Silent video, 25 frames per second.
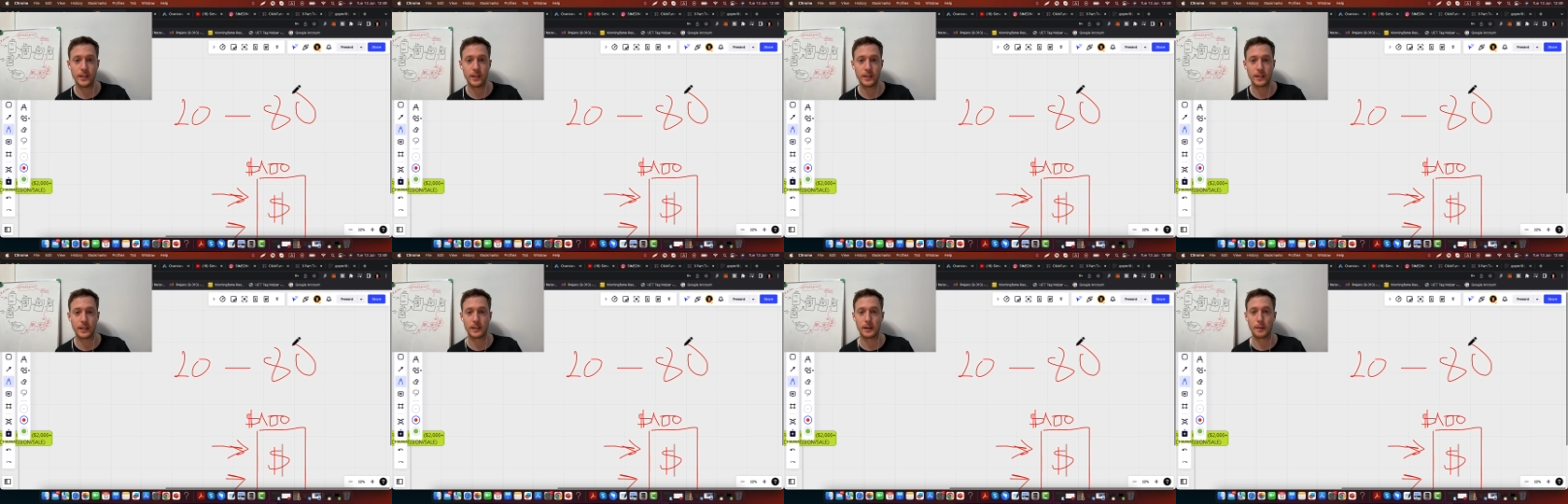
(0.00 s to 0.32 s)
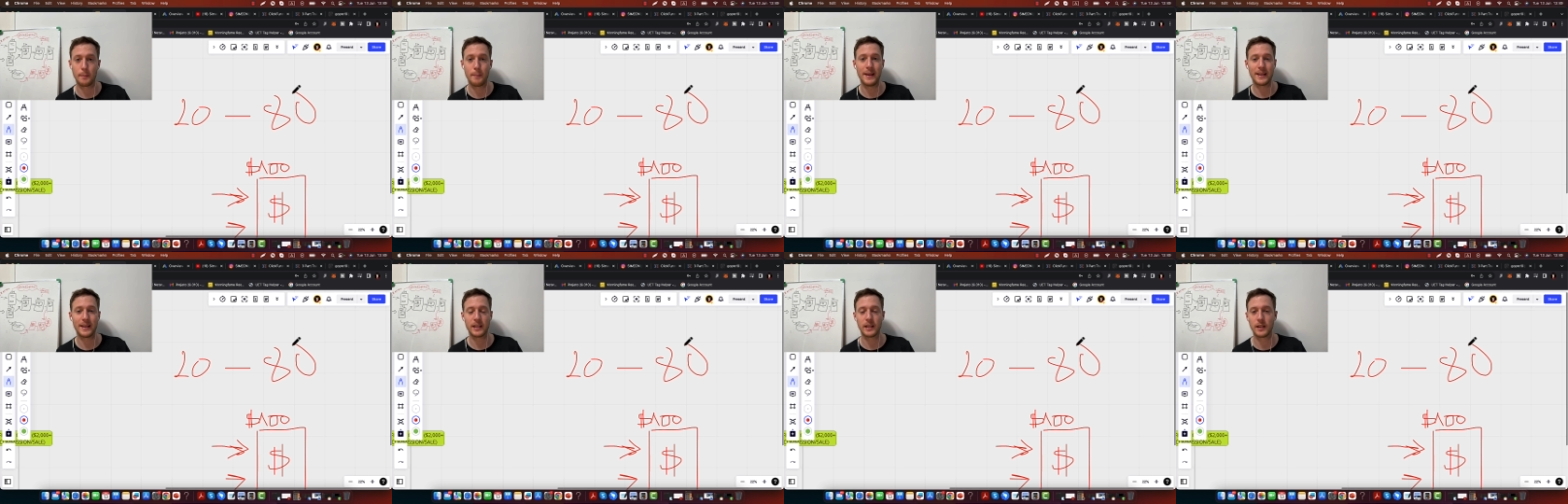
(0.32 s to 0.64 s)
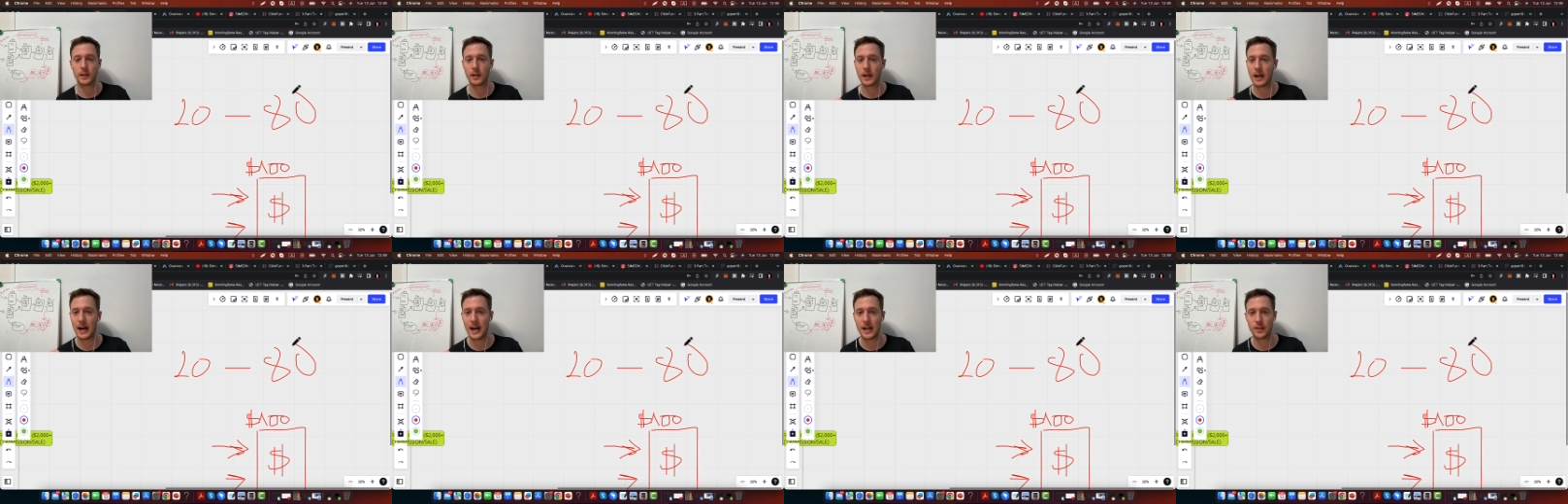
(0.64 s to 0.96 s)
that are making
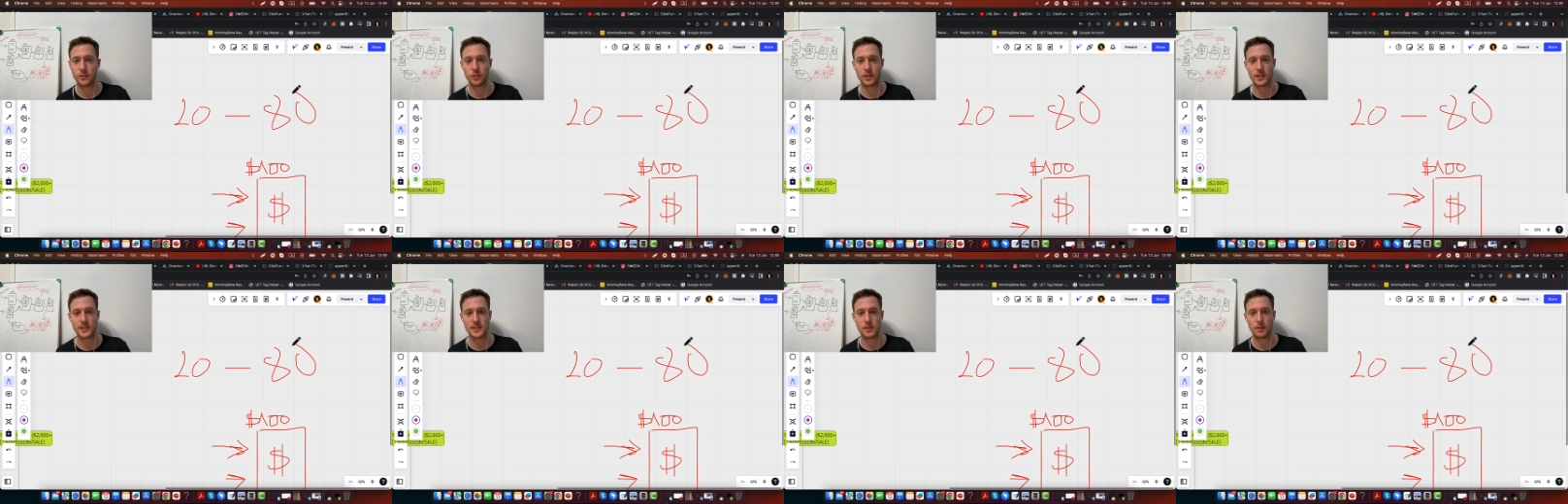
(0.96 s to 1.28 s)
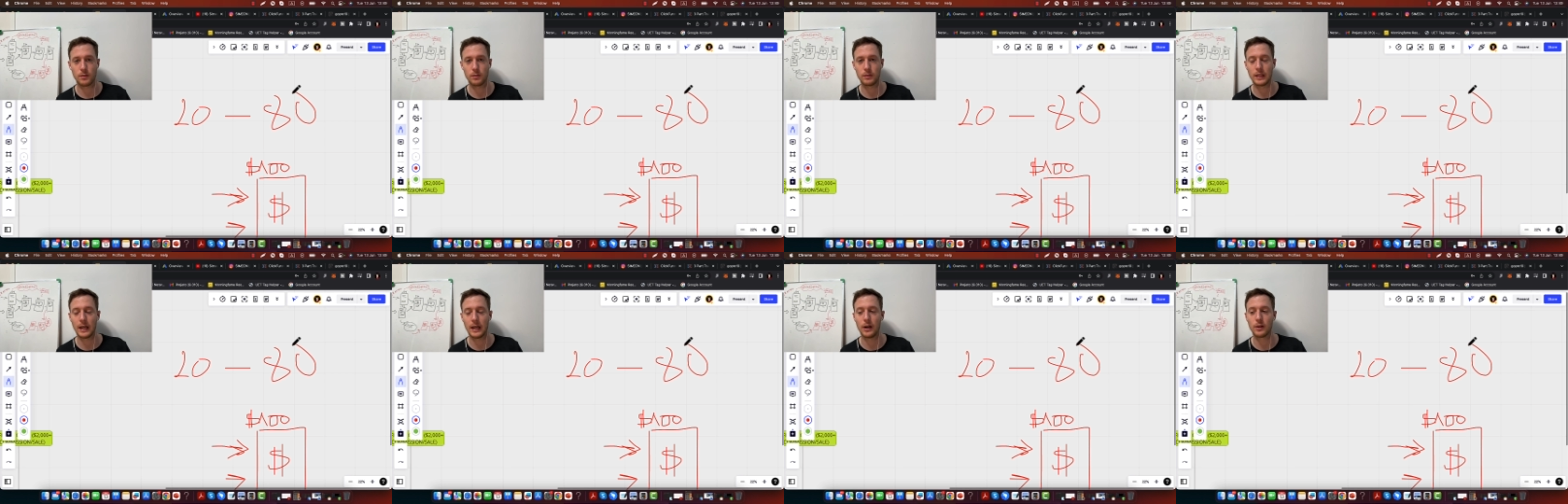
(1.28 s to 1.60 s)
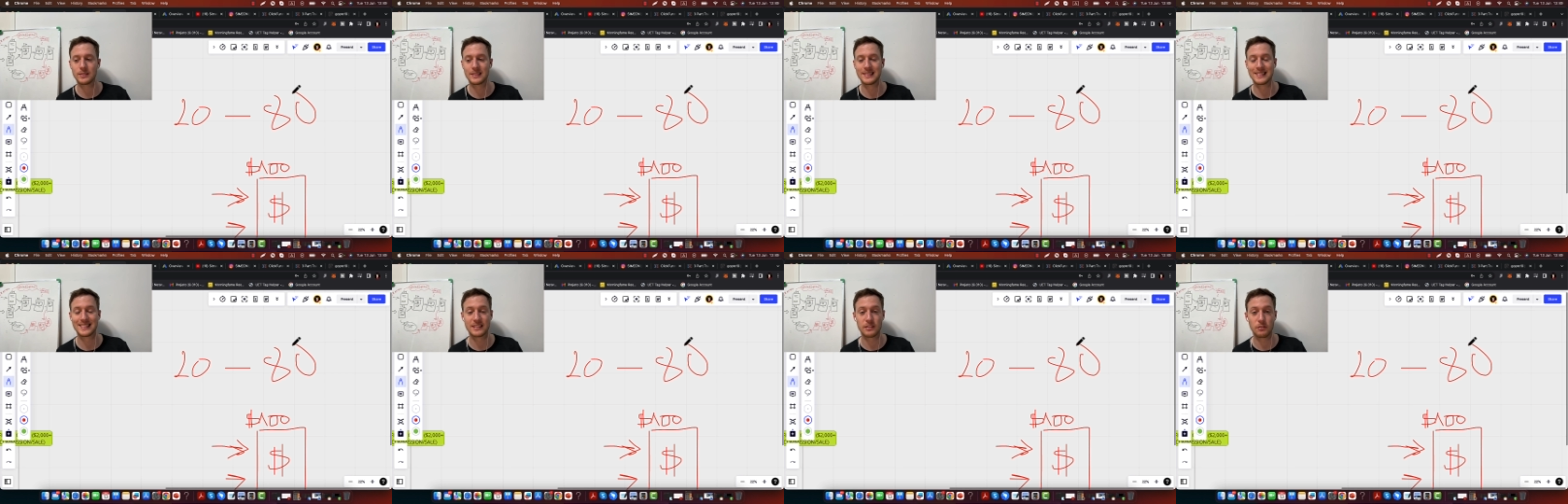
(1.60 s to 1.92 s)
hundreds of
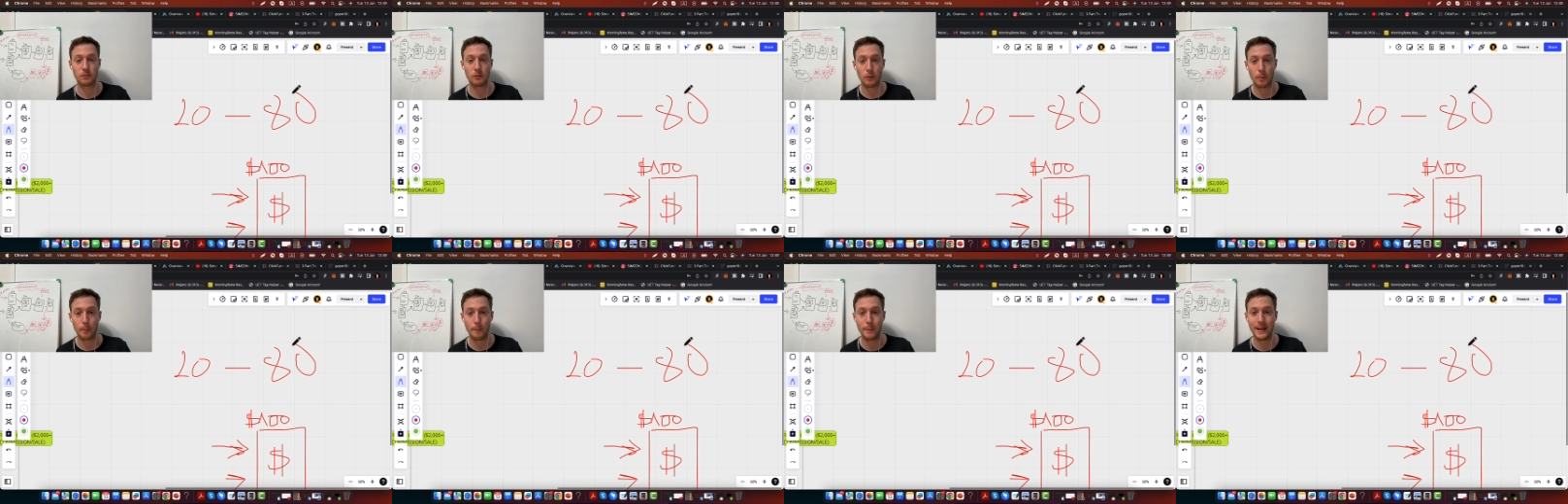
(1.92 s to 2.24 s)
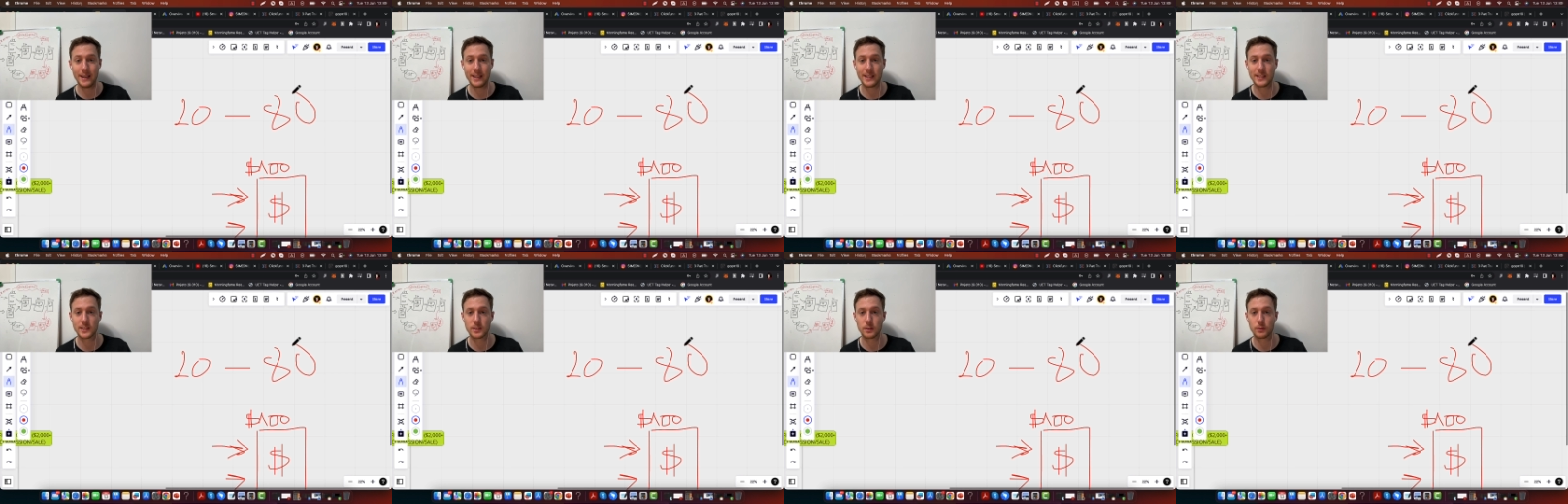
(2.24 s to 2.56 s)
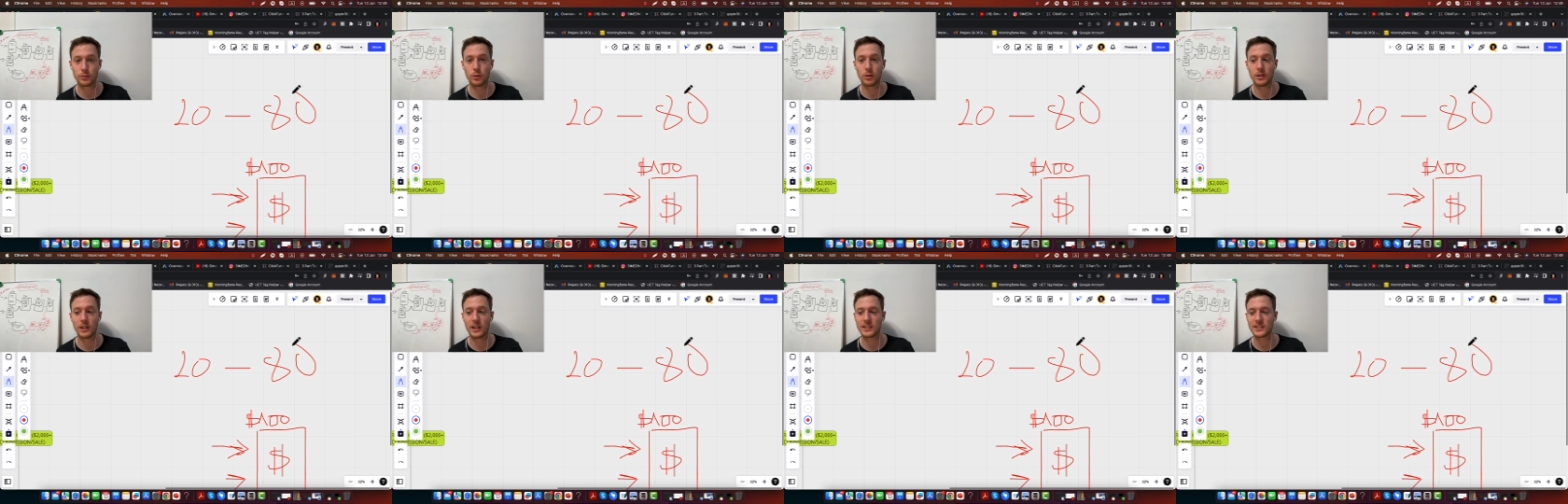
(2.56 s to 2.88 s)
thousands, millions of
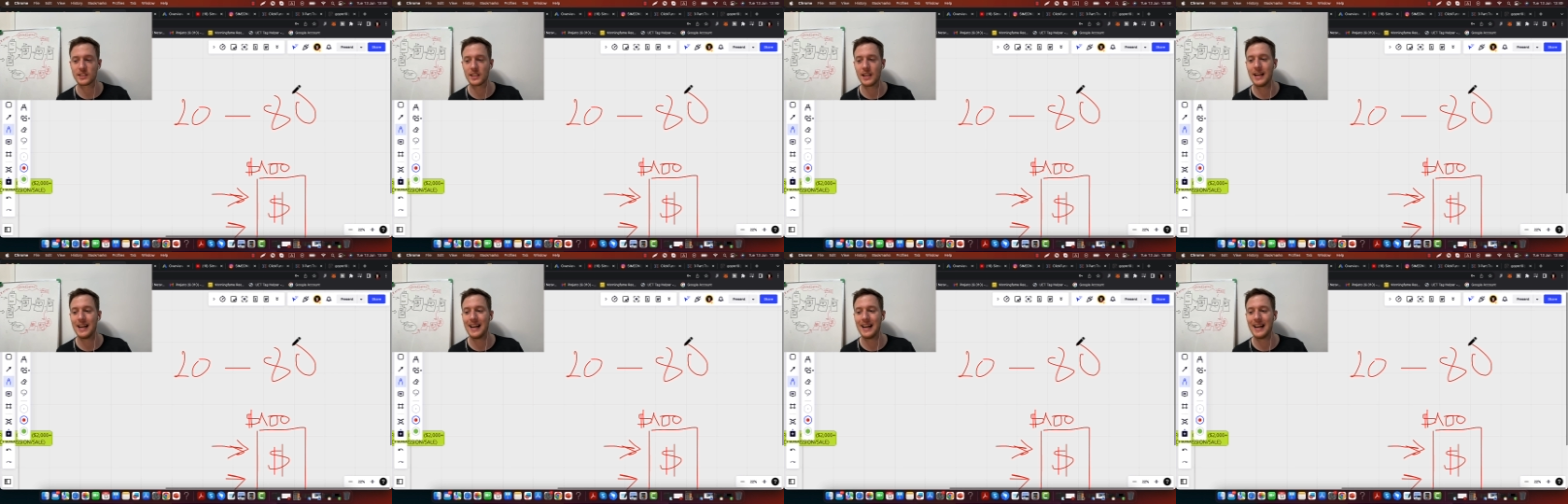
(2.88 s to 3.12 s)
dollars,